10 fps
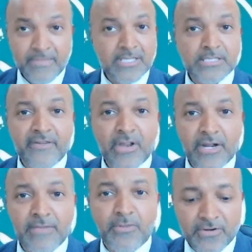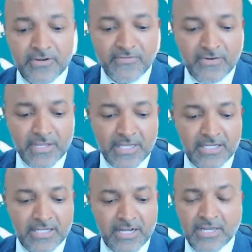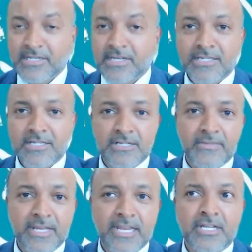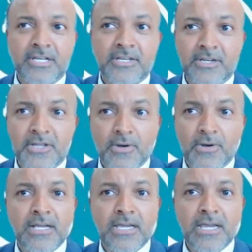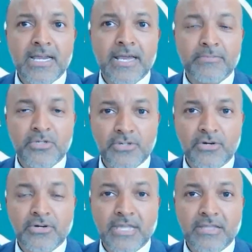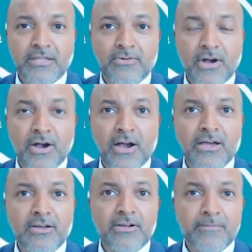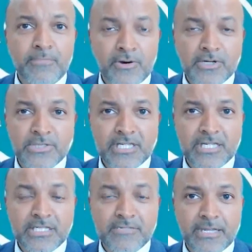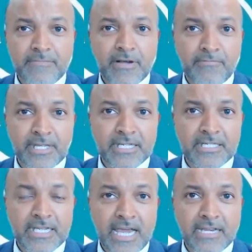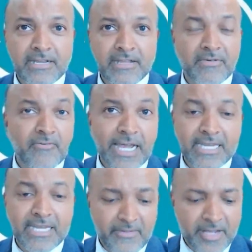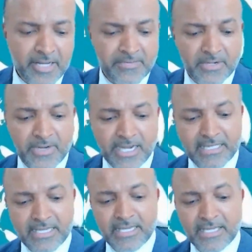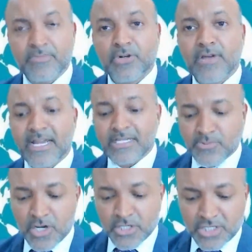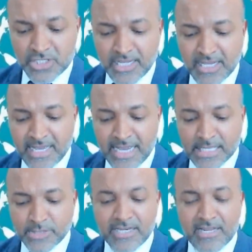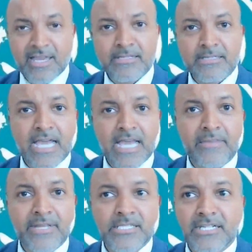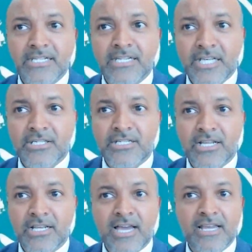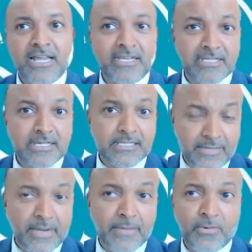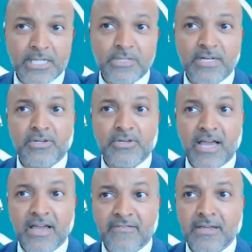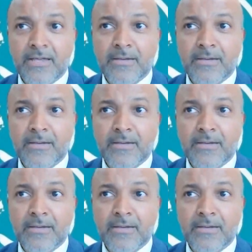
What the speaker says: These are very important for the international community to know. And I'm sure that there are reports which has been published and widely available by the Human Rights Watch, as well as the Amnesty International, highlighting the similar points what you have